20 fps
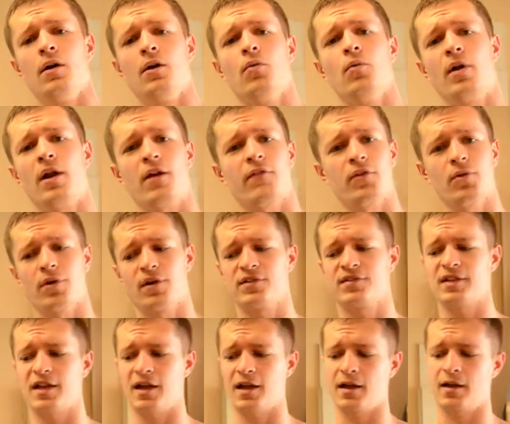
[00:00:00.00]
whatever you want to
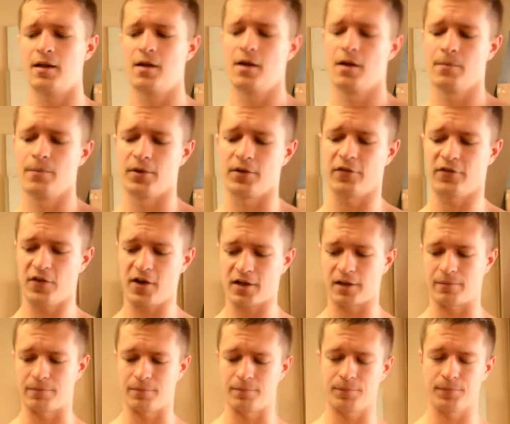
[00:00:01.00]
say, but the
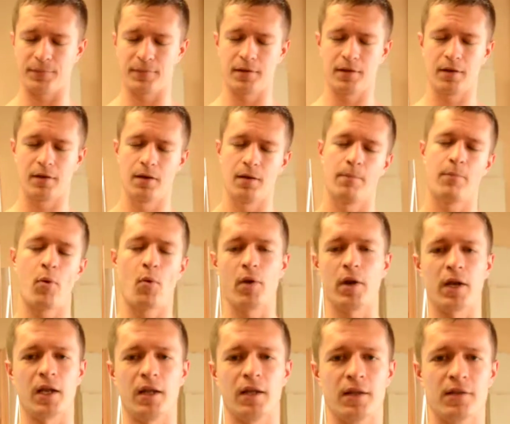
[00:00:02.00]
fucking
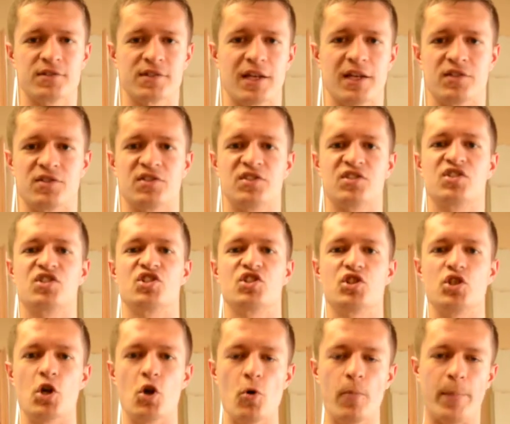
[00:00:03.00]
point is, it's
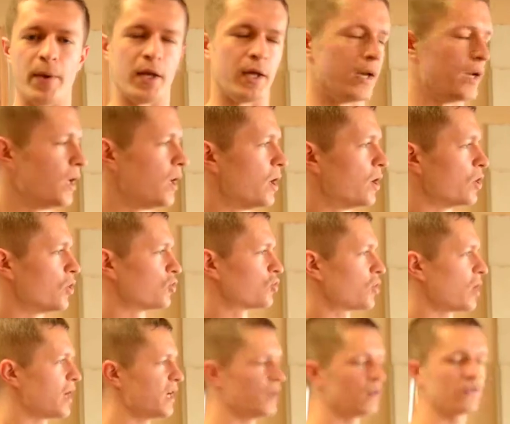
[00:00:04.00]
stupid. You're
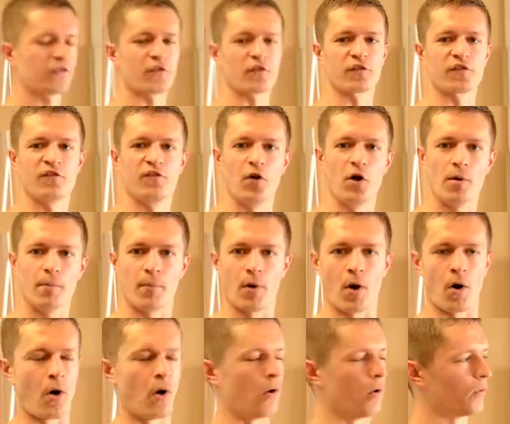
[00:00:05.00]
training for
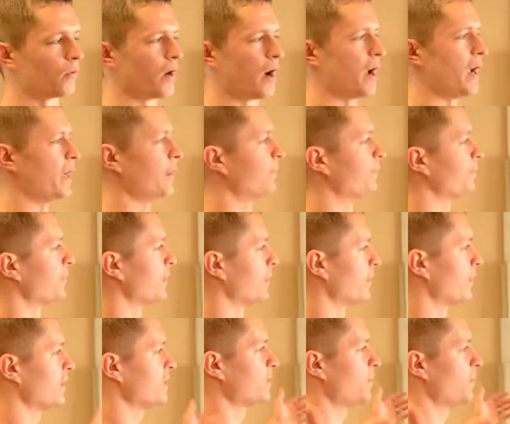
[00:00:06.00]
football, right? Let's